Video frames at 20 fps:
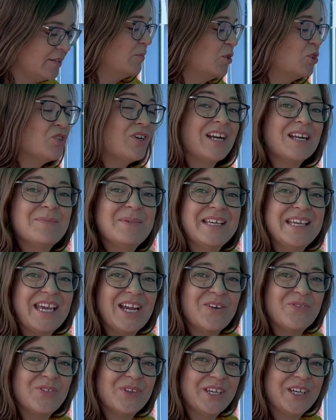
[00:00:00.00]
I'm just trying to be
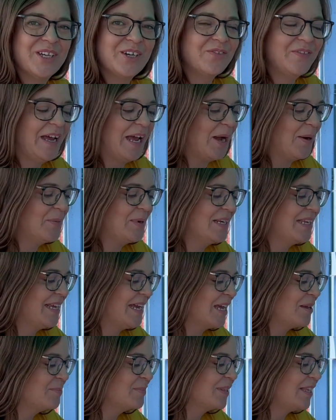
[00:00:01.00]
careful here of how many
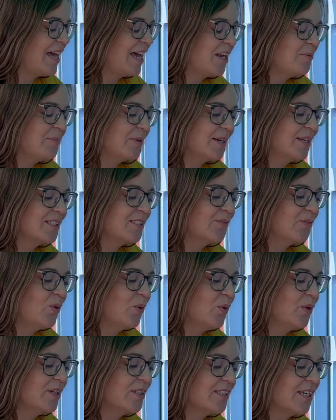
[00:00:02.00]
I plant because of
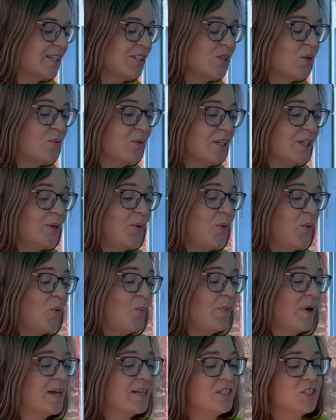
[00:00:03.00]
course I don't need a whole
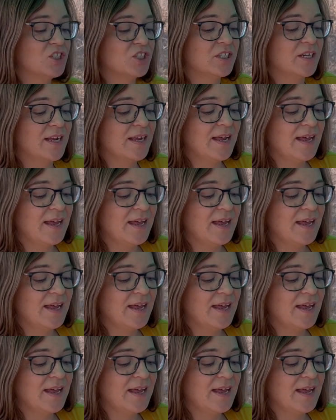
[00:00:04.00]
bunch.